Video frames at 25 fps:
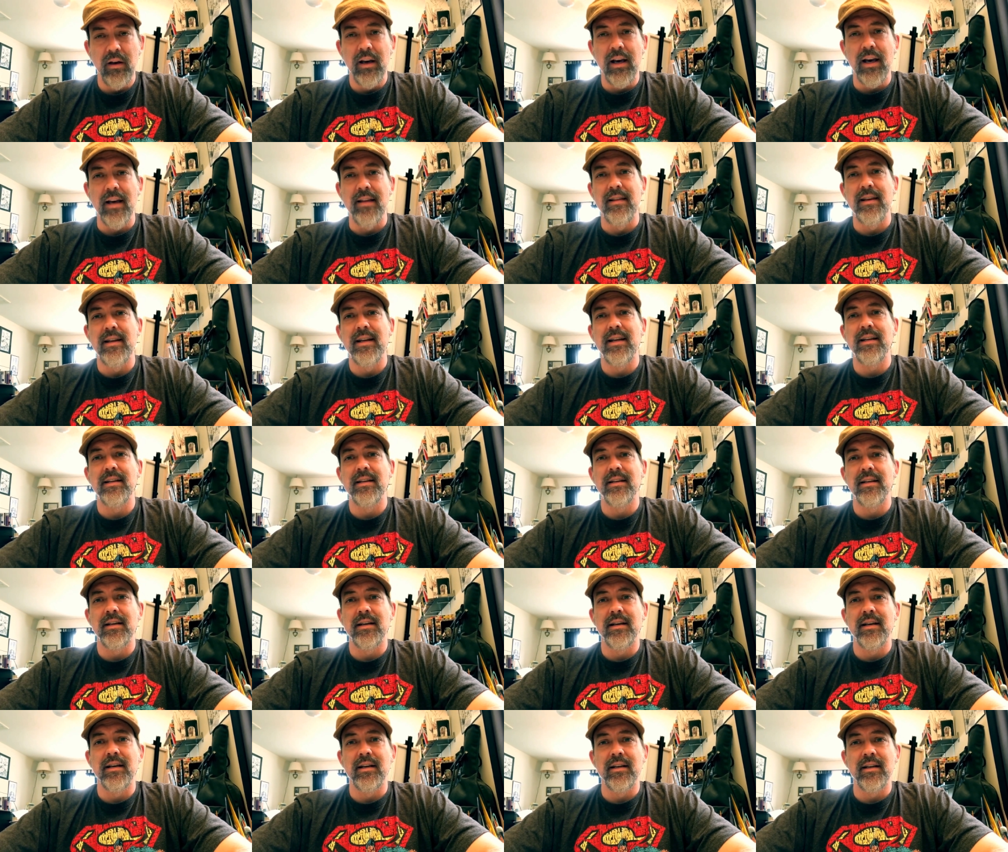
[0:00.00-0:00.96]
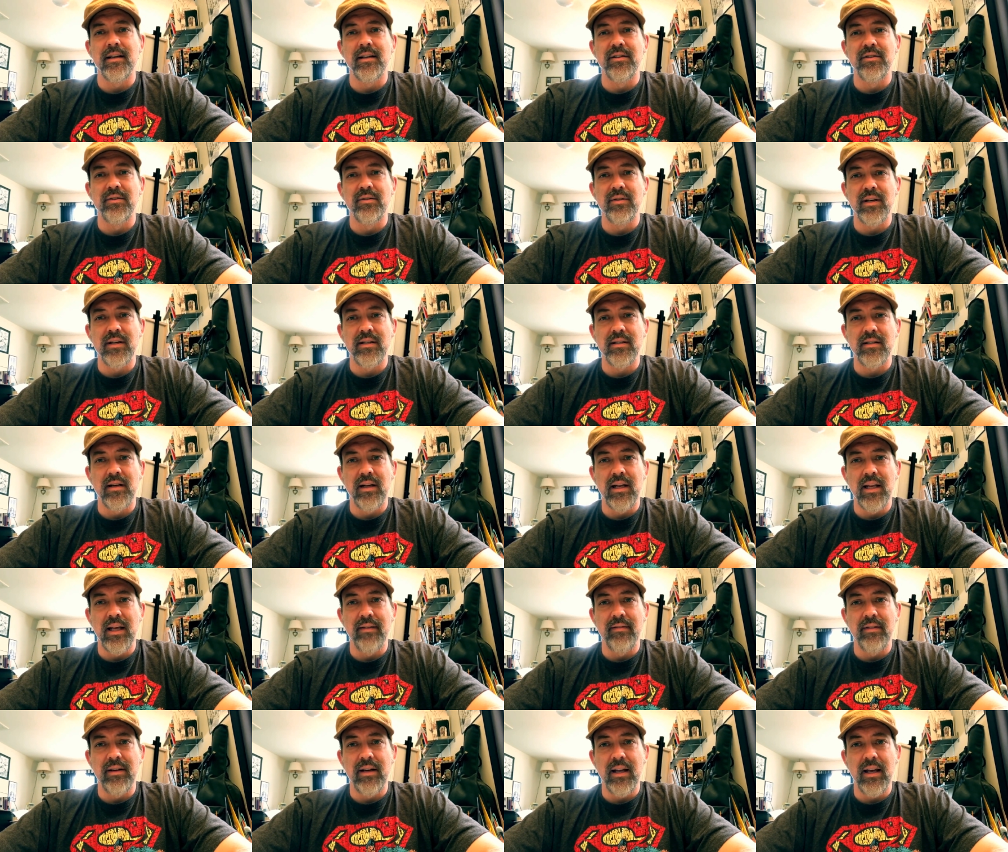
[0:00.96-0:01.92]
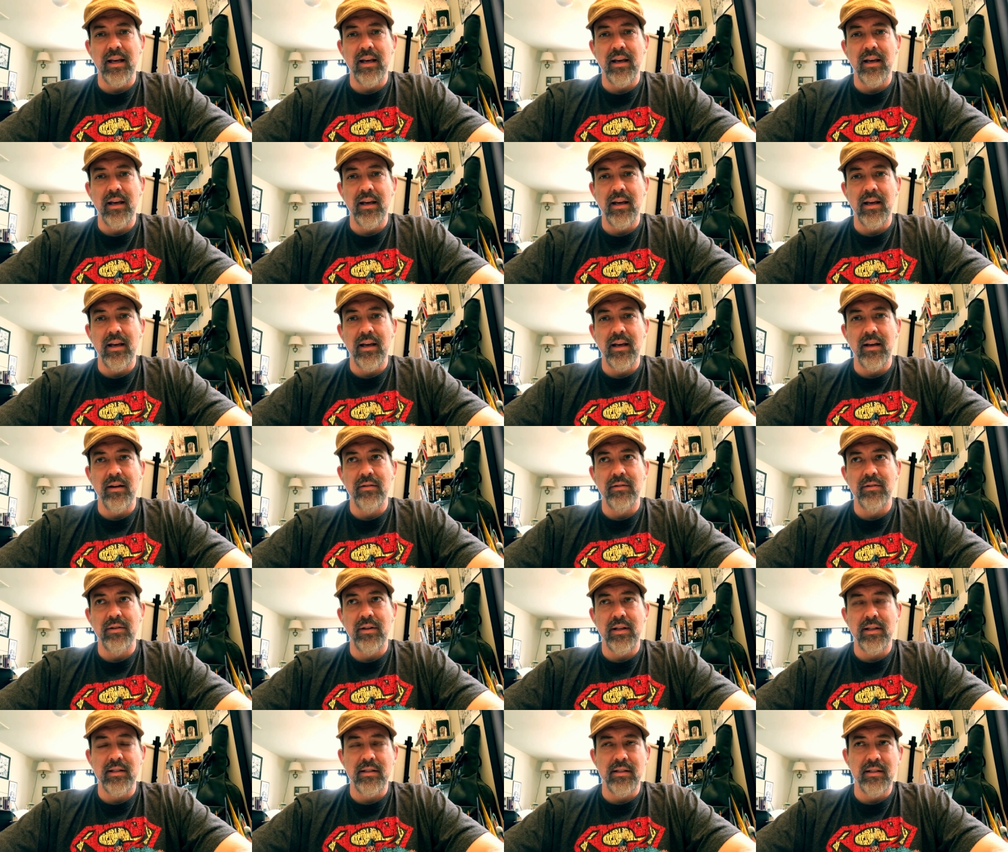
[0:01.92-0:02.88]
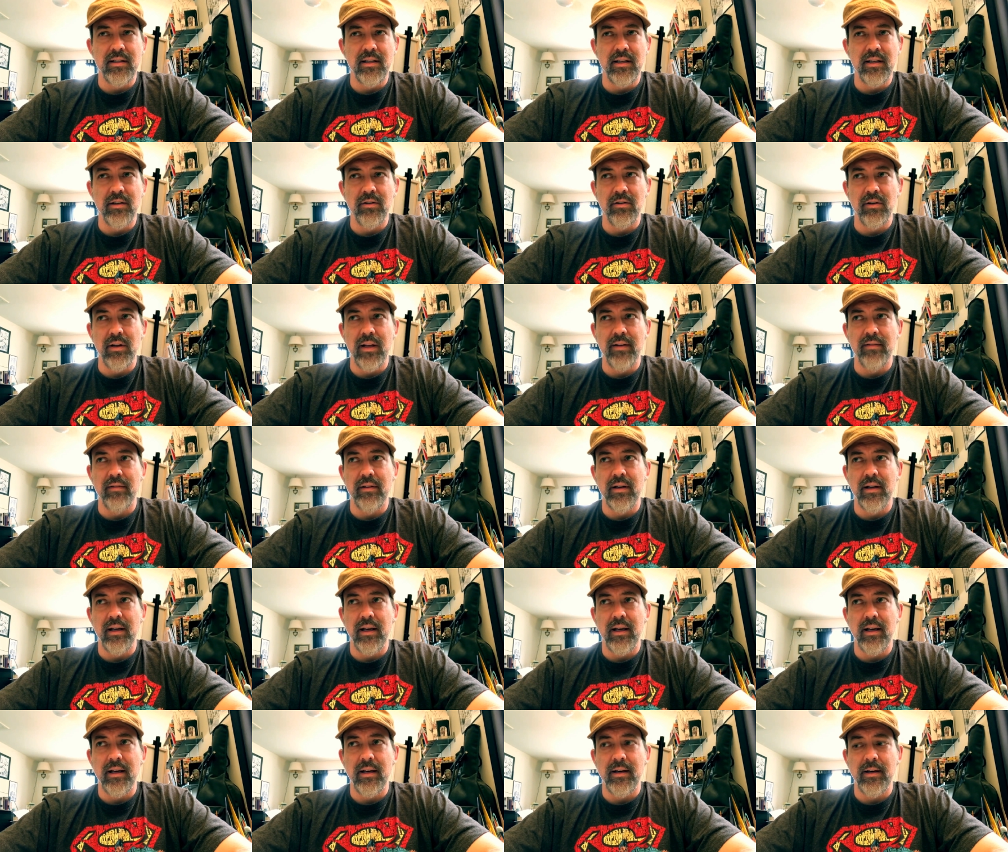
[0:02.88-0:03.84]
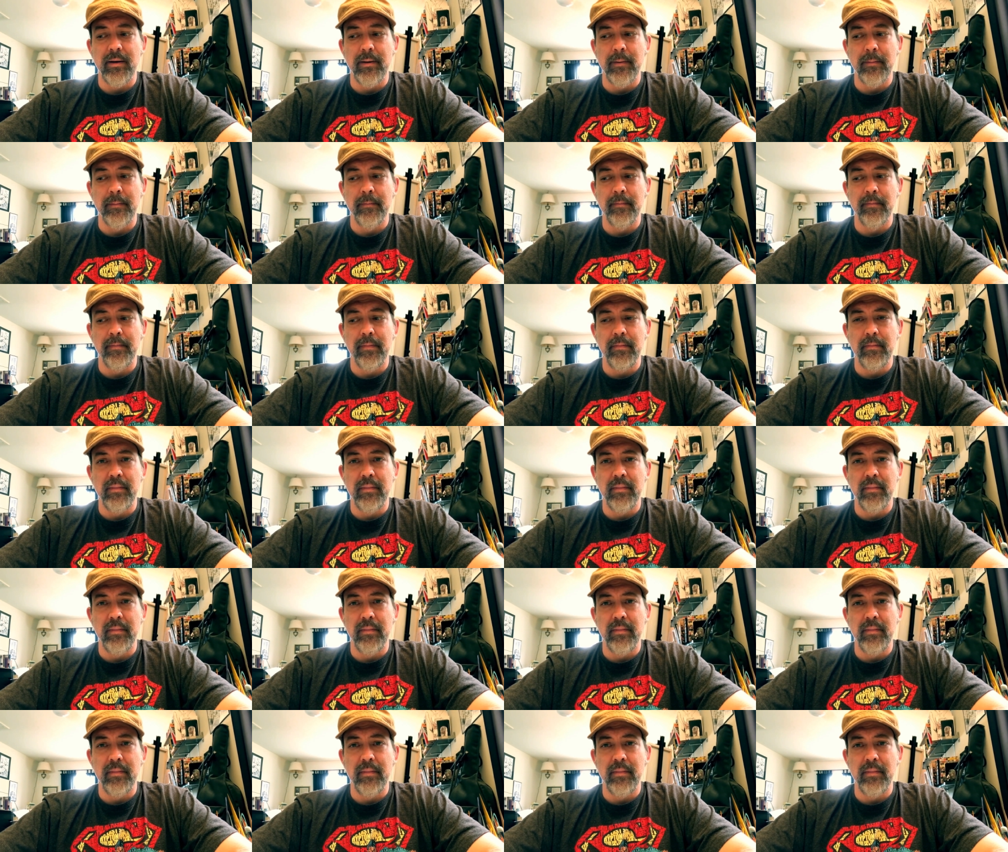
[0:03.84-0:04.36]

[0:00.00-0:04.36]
And then he did in 2011 a, or 2010 or 11, a um,